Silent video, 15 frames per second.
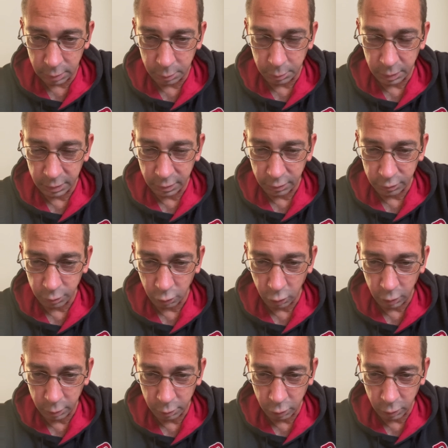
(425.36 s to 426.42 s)
but there's more
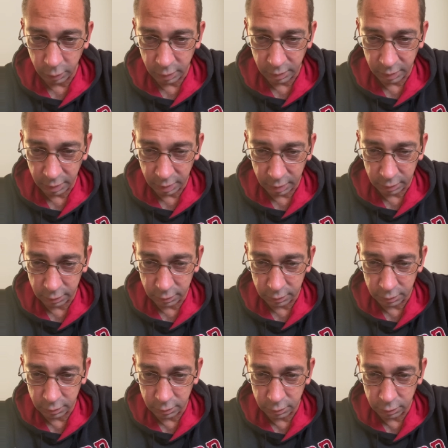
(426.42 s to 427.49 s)
important things
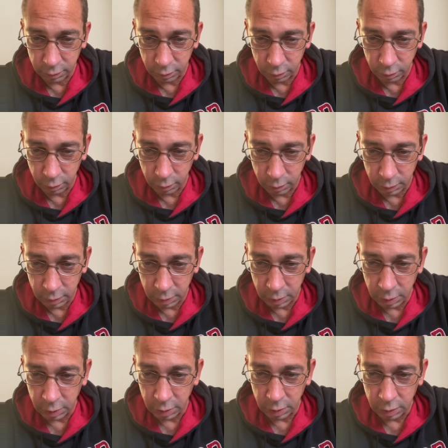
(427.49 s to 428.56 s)
to
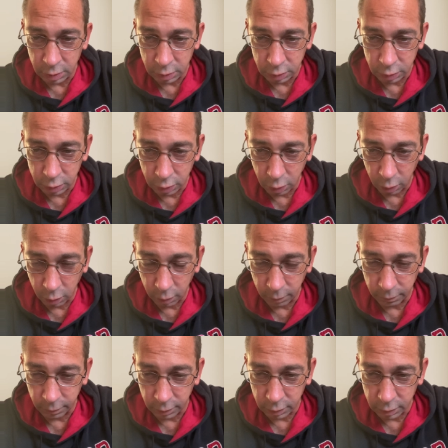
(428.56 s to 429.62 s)
go
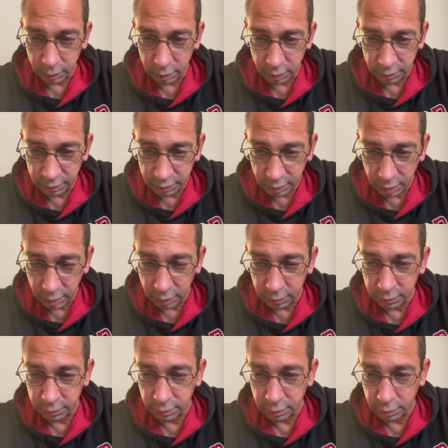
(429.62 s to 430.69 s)
over,
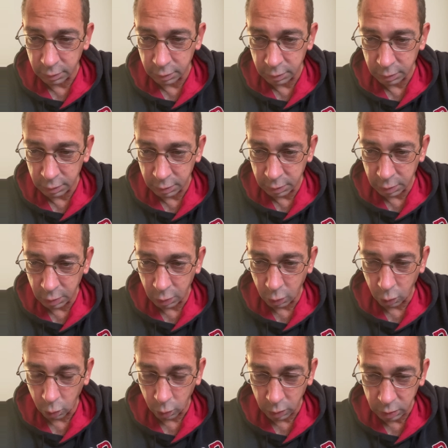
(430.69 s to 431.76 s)
discuss,
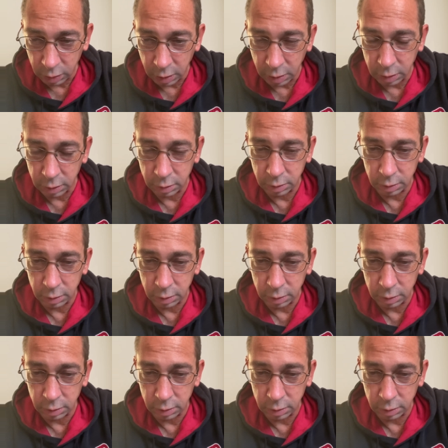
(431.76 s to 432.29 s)
work on